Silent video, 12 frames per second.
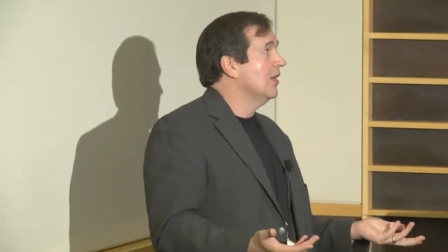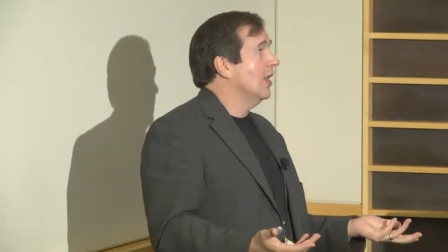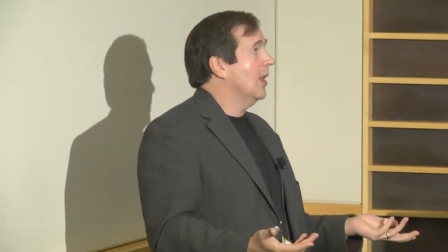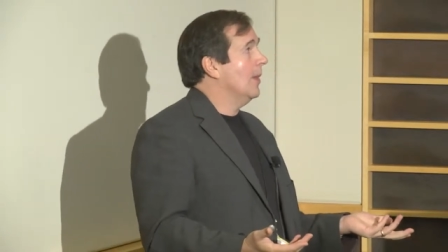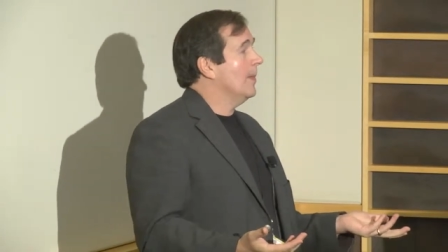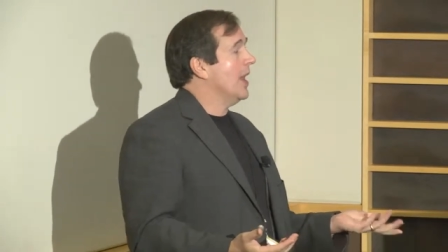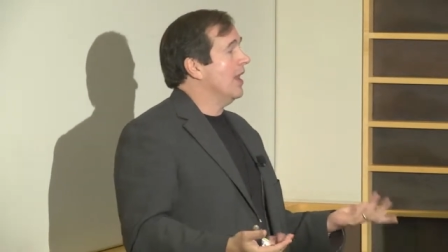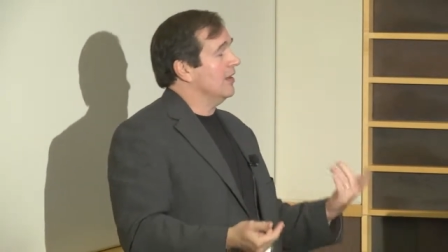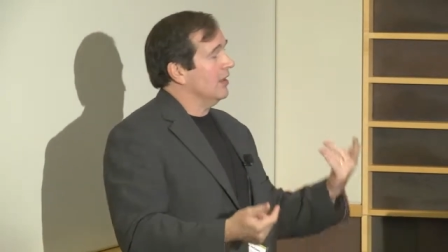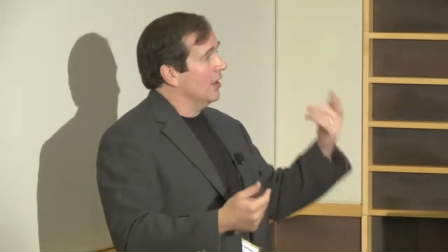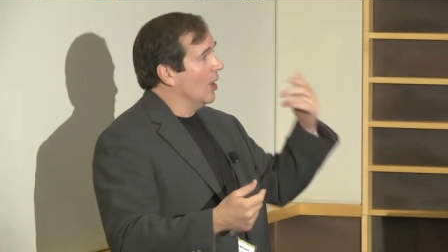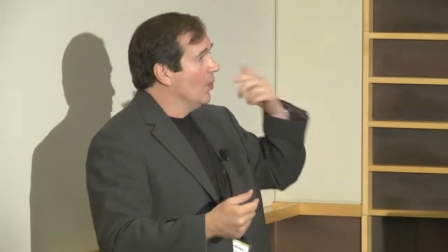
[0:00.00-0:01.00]
And
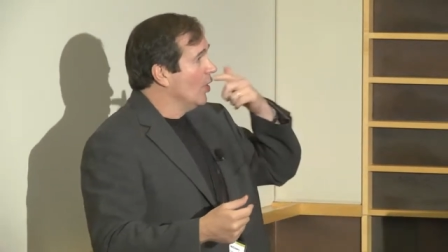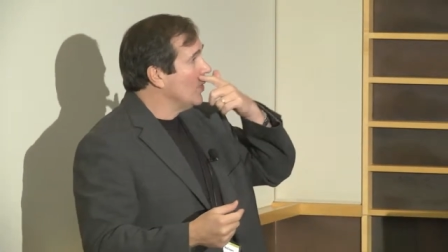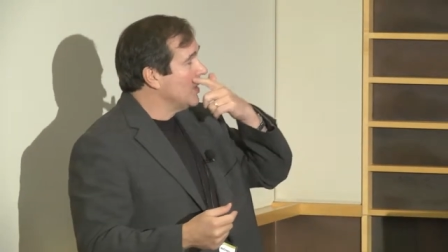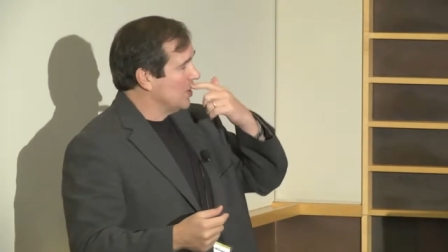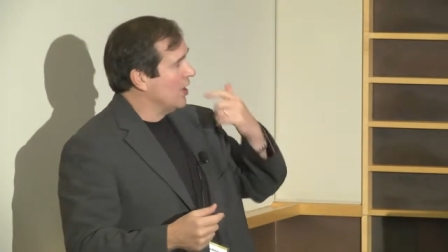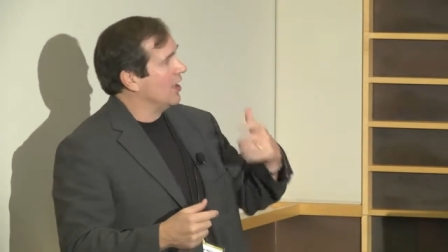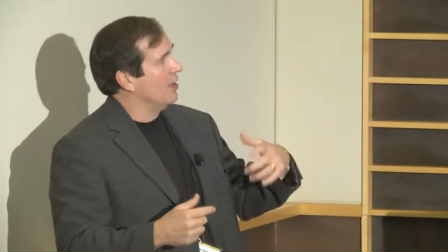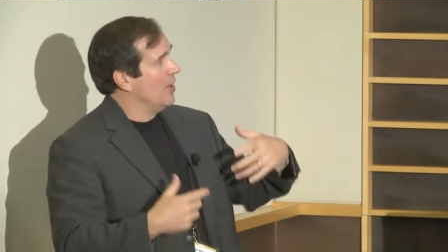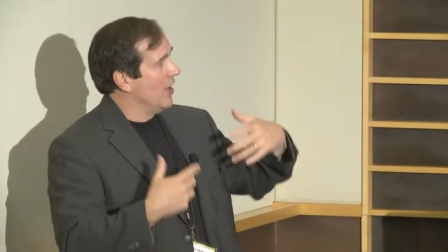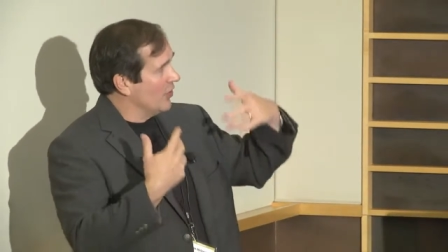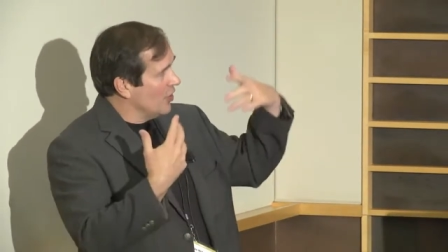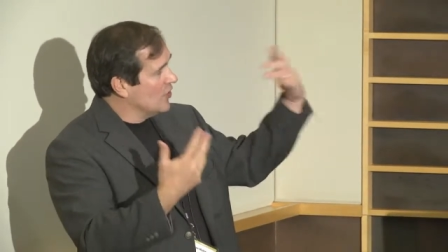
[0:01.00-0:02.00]
in our book we talk
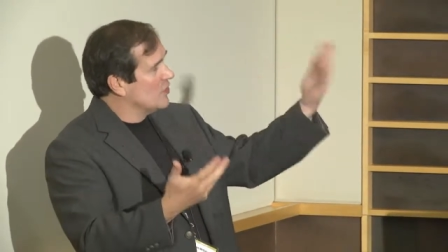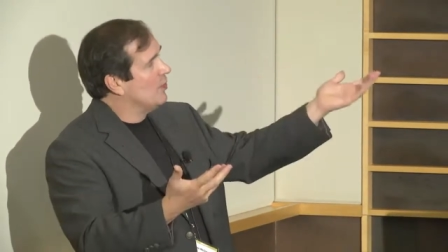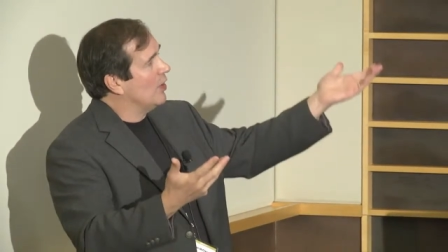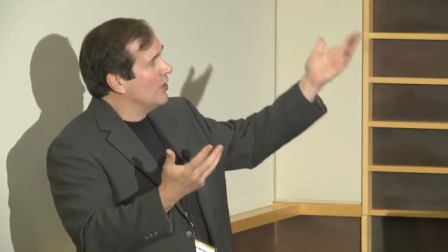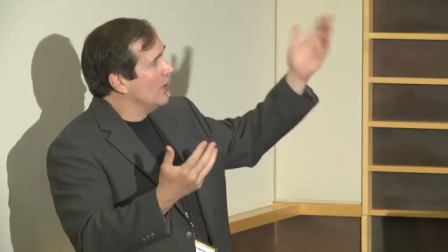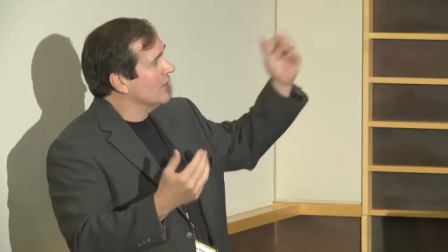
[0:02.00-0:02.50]
about those, but we